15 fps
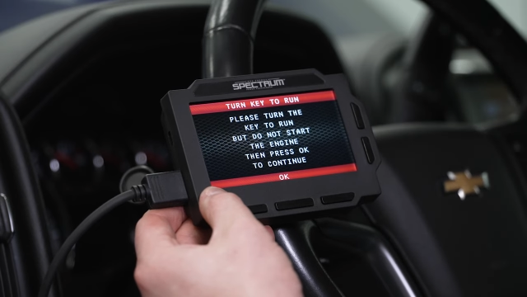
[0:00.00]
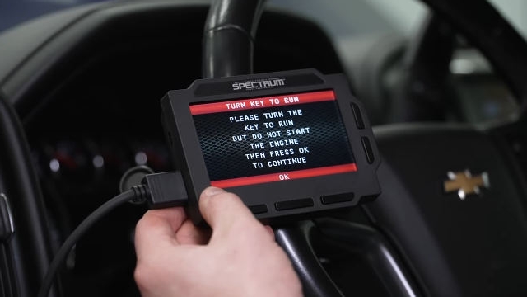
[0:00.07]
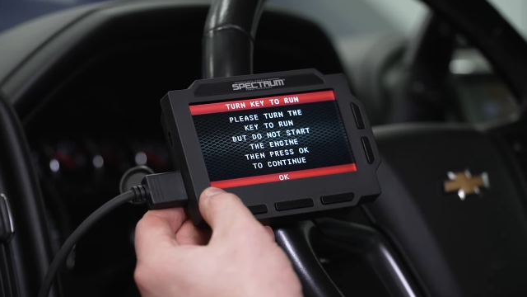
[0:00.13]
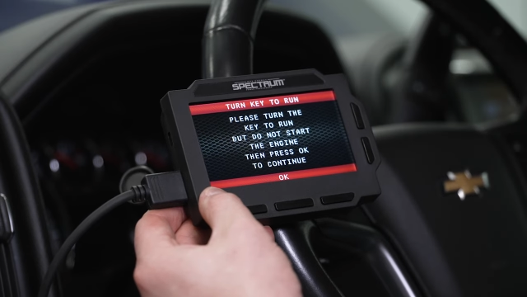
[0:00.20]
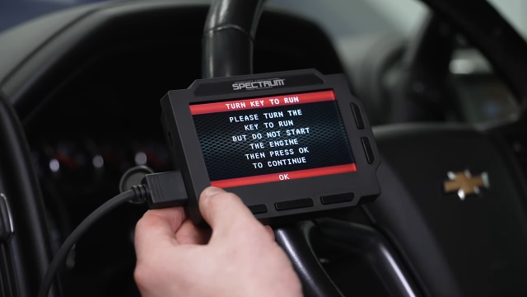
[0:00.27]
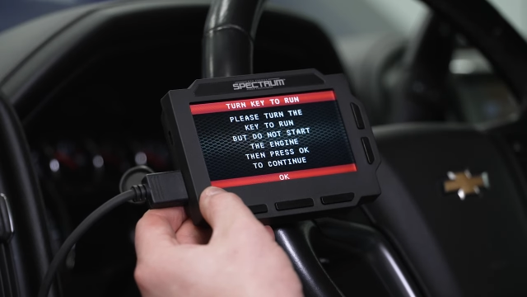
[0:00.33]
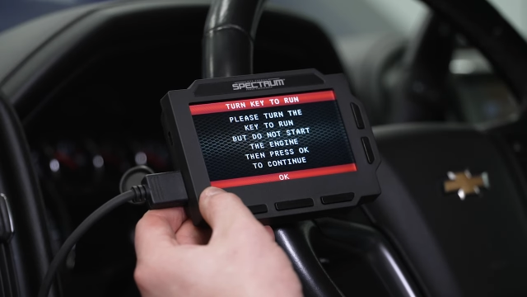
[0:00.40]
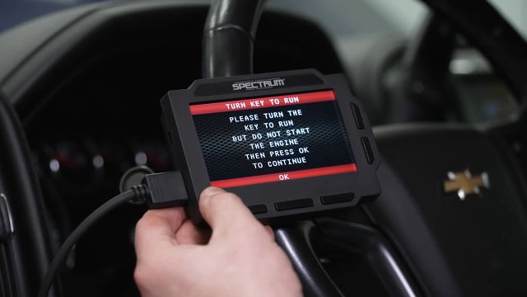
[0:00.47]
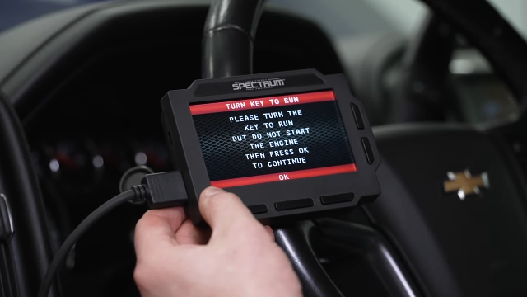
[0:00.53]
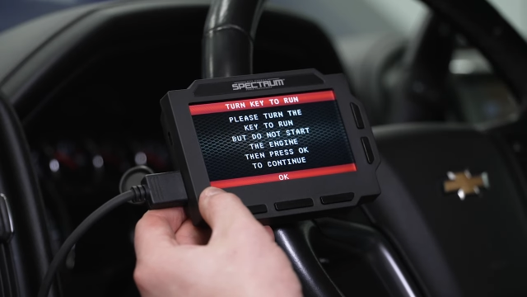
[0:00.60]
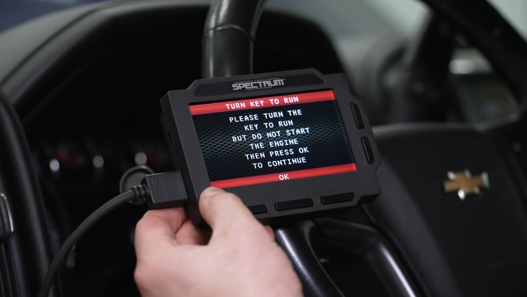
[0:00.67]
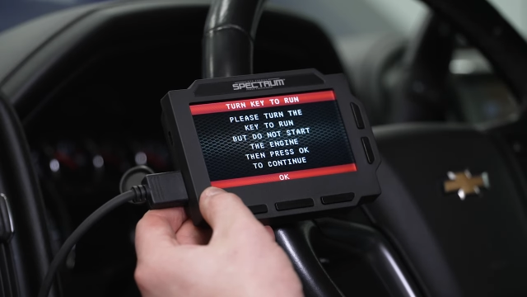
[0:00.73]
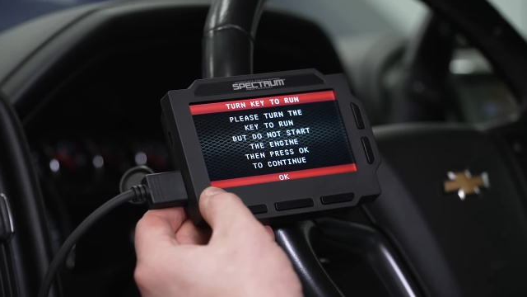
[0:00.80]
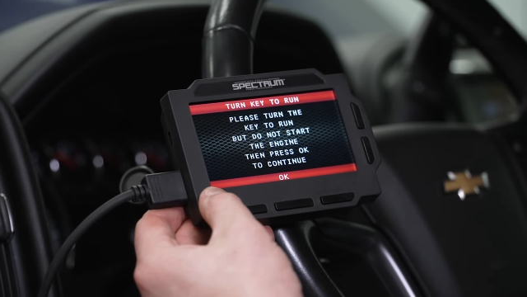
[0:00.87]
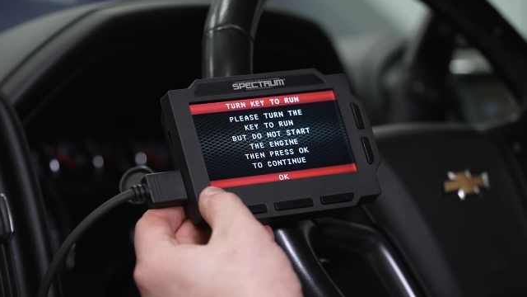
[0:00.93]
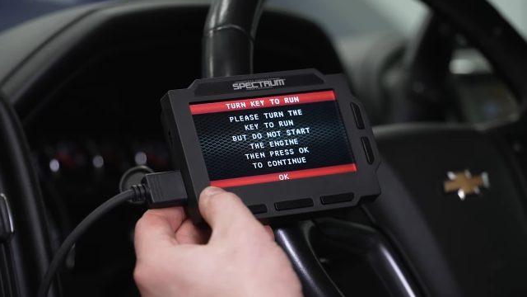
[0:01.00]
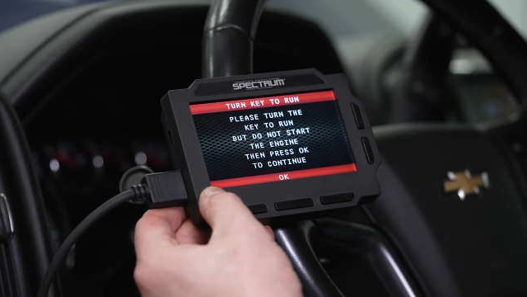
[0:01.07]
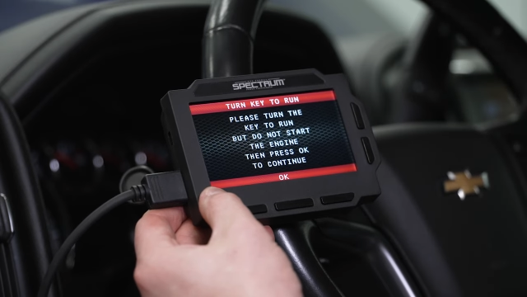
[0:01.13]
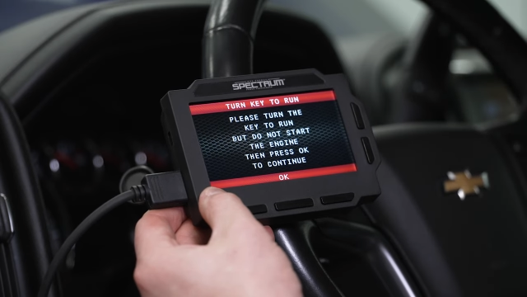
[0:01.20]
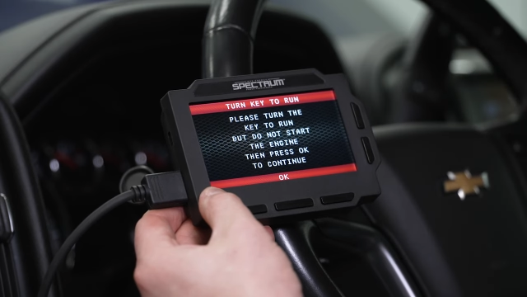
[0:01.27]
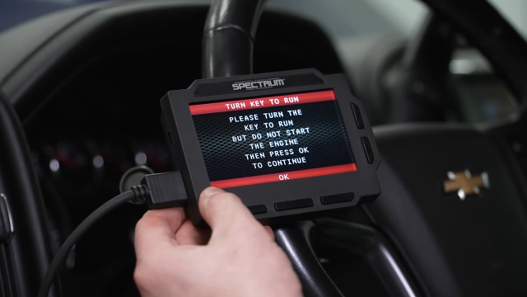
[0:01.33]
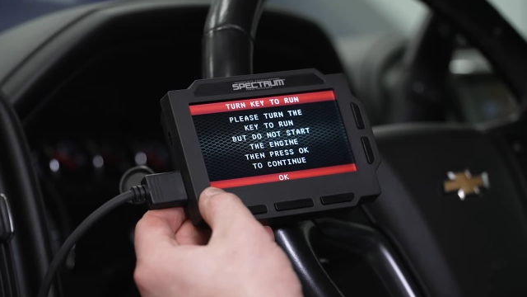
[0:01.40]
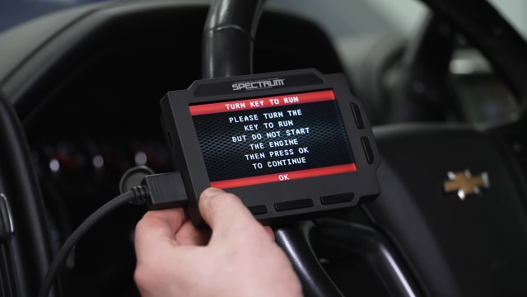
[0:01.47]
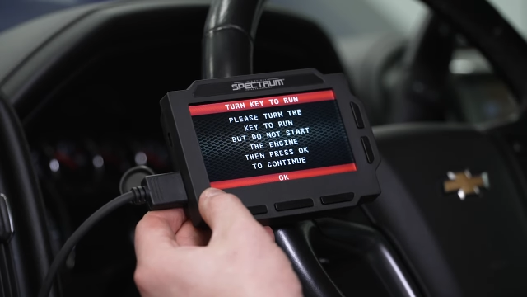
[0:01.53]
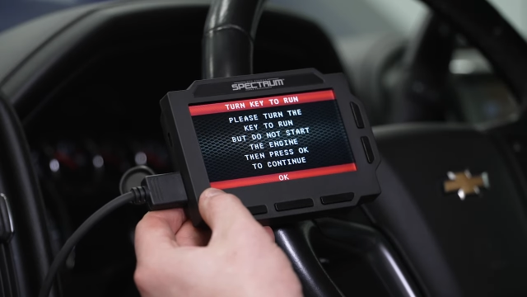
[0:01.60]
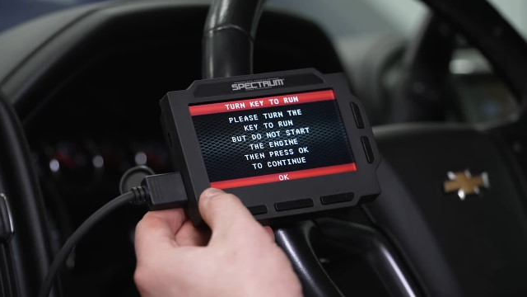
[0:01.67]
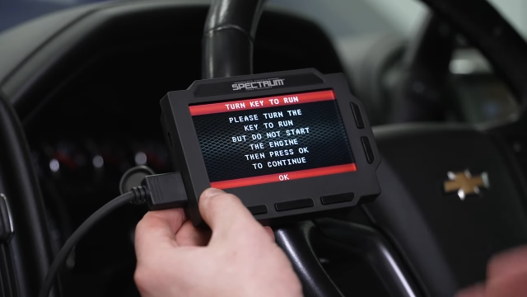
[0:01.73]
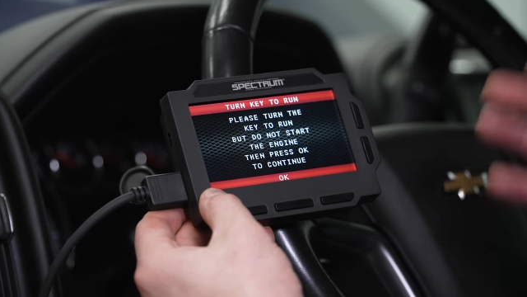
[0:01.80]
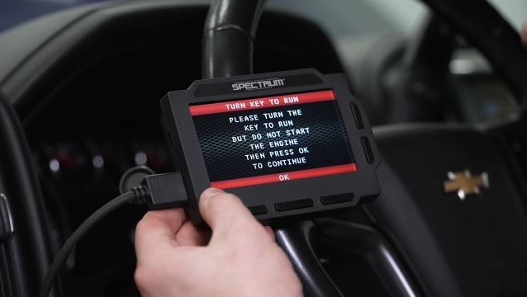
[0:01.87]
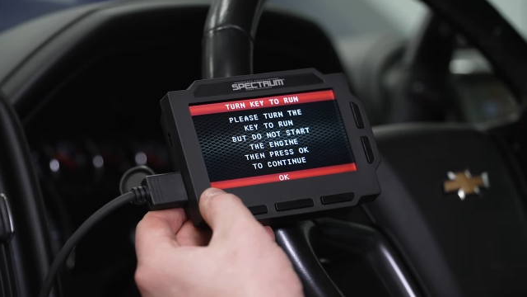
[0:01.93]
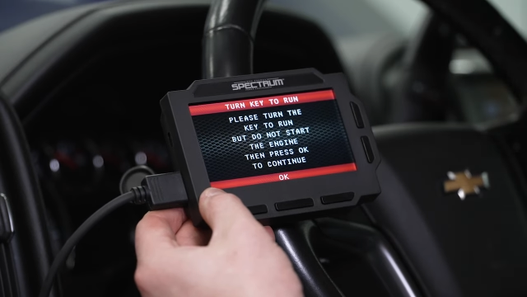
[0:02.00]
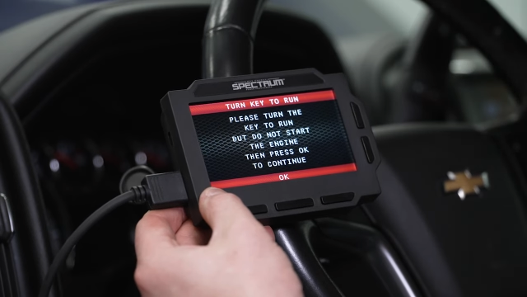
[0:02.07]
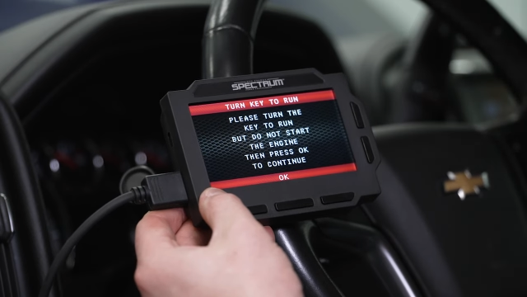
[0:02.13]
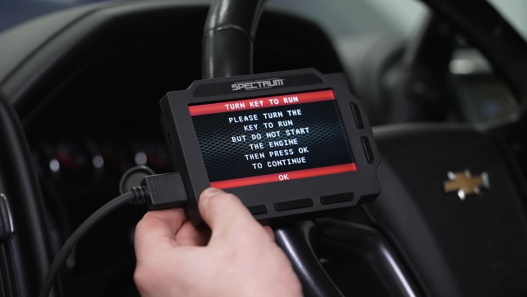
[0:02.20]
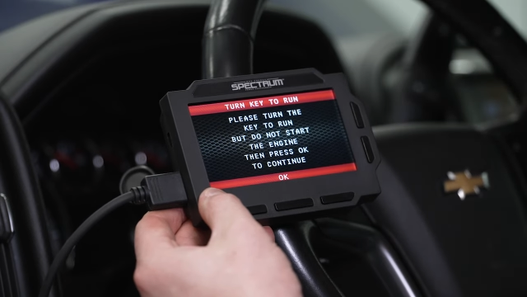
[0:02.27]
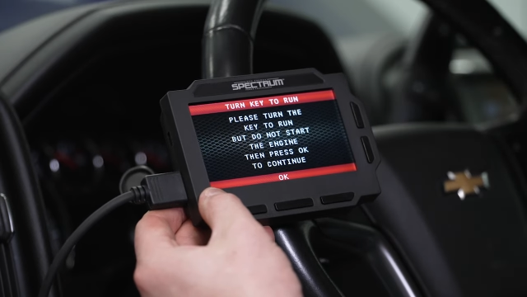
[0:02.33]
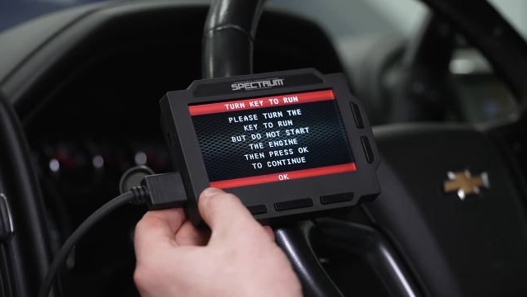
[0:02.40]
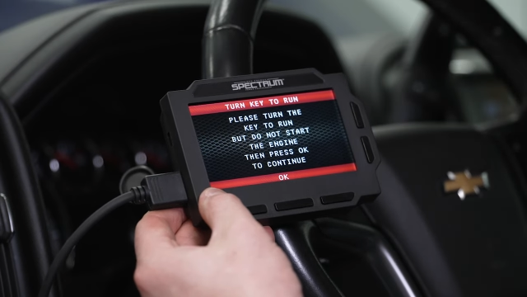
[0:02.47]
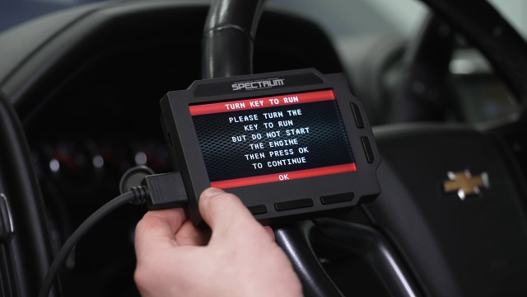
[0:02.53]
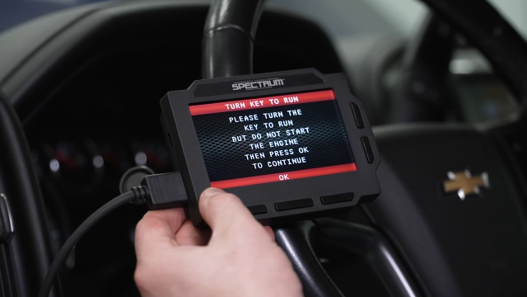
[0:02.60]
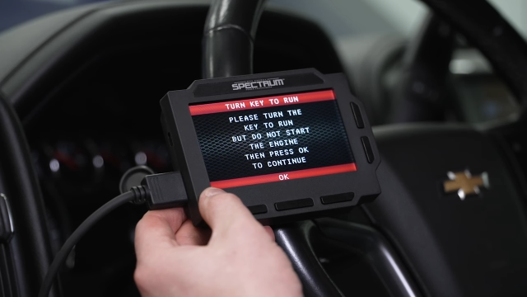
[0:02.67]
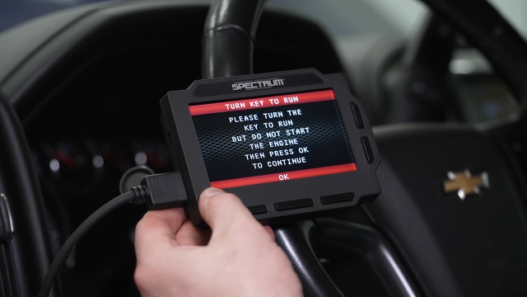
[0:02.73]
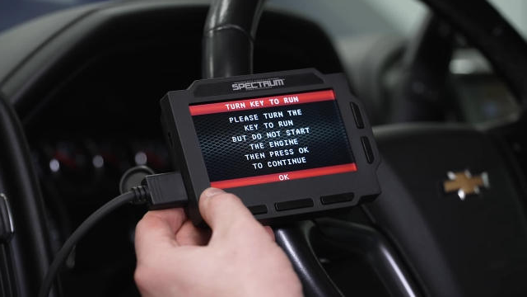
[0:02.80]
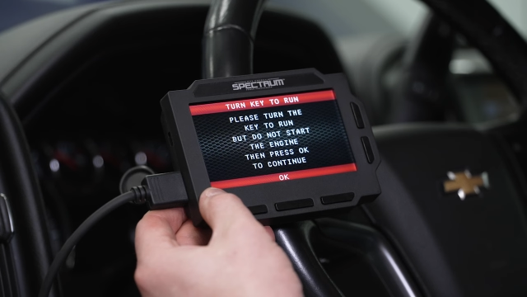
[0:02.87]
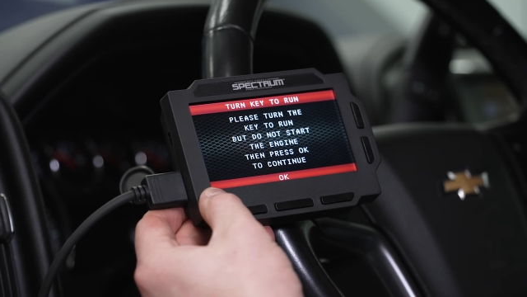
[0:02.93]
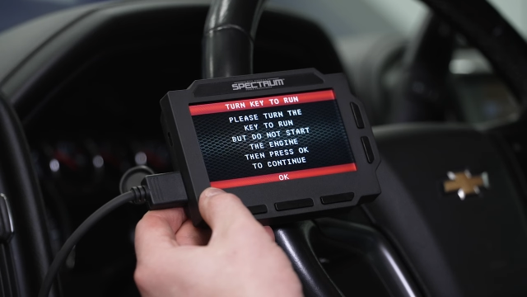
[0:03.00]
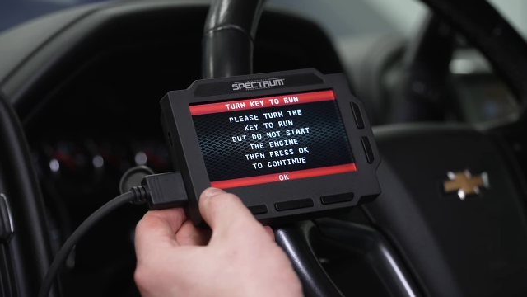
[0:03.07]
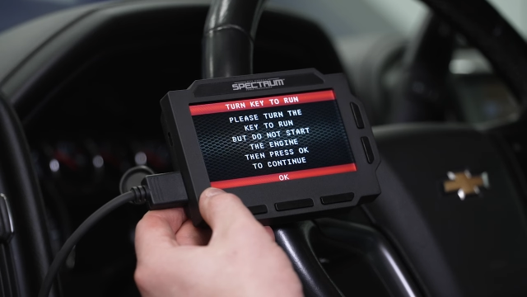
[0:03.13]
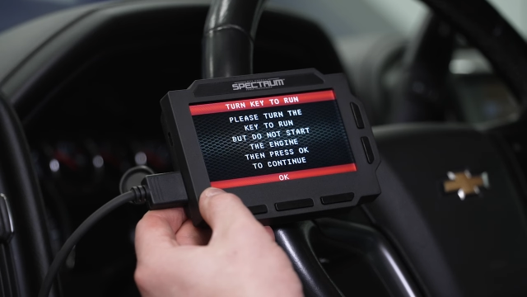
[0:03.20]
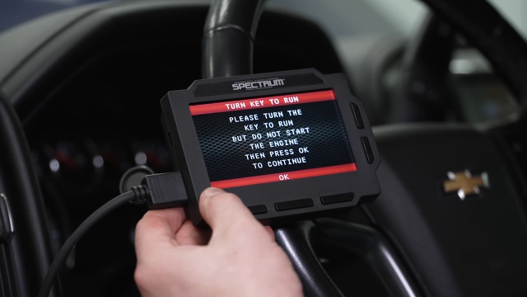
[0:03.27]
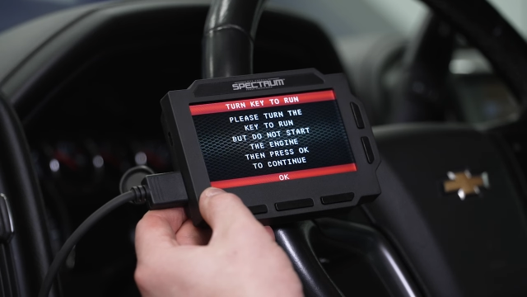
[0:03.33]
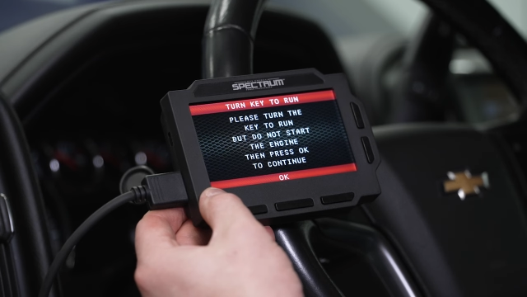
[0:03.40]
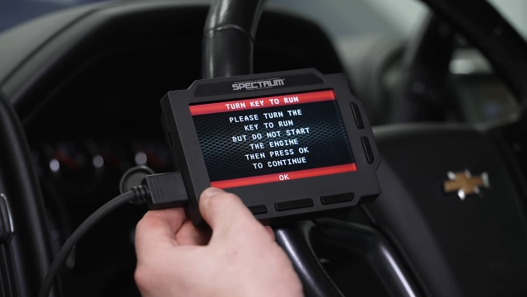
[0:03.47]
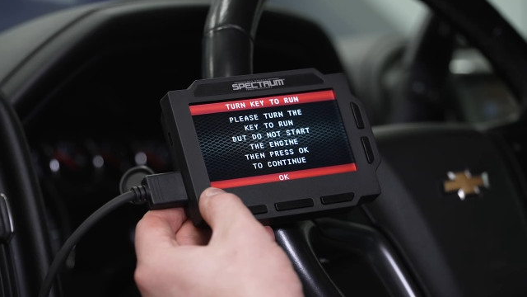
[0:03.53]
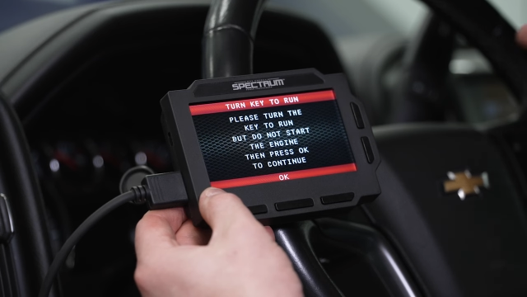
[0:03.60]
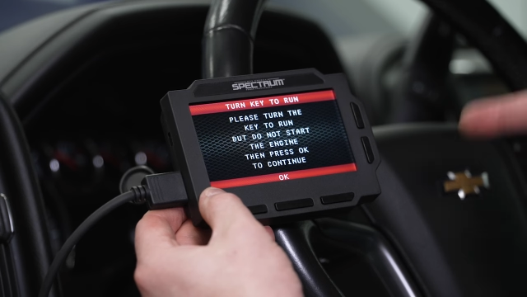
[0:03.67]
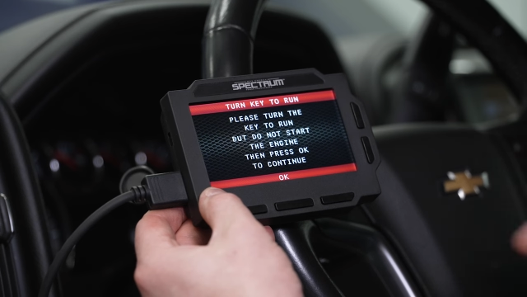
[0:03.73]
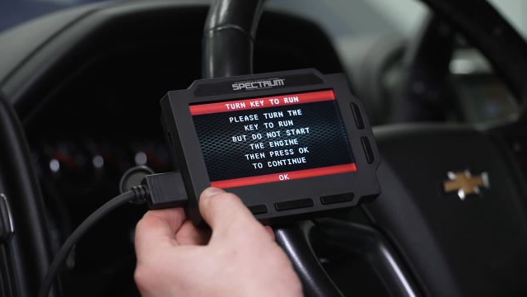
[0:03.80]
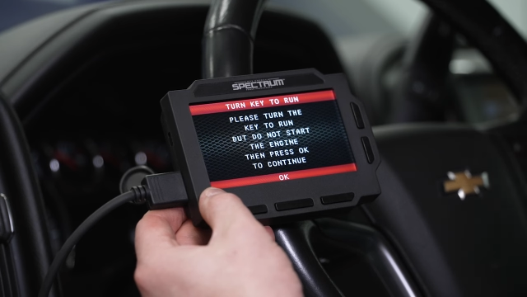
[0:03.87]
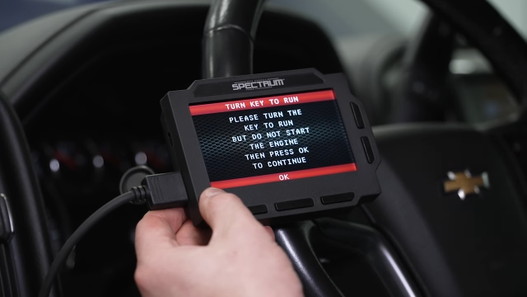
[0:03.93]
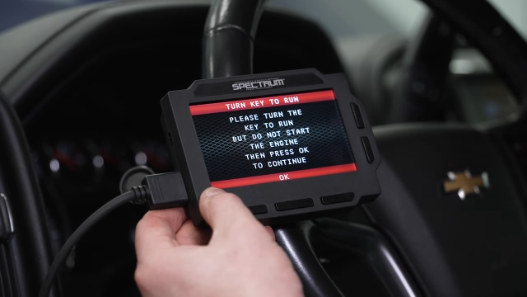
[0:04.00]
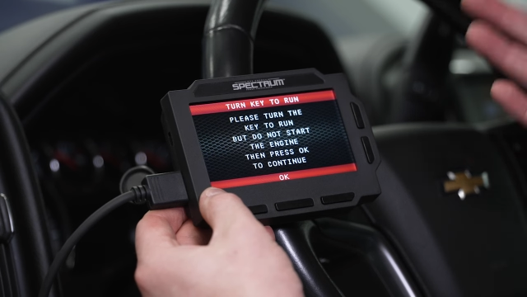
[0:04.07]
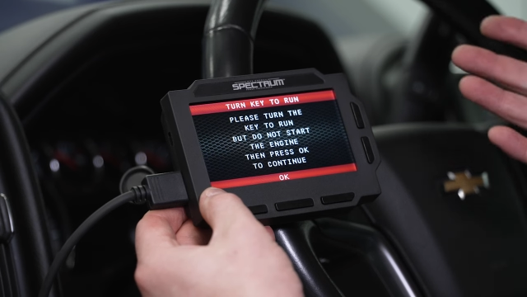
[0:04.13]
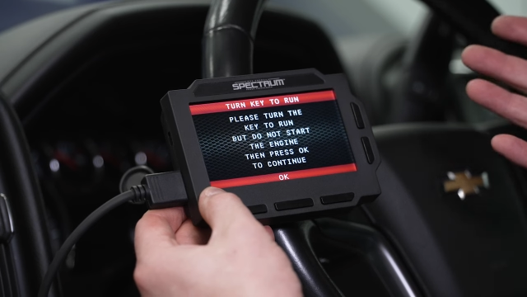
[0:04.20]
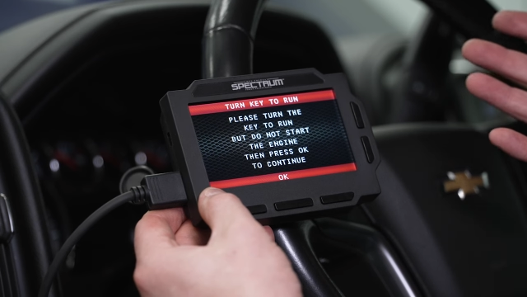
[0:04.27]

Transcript: No face is visible, so there are no lips to read.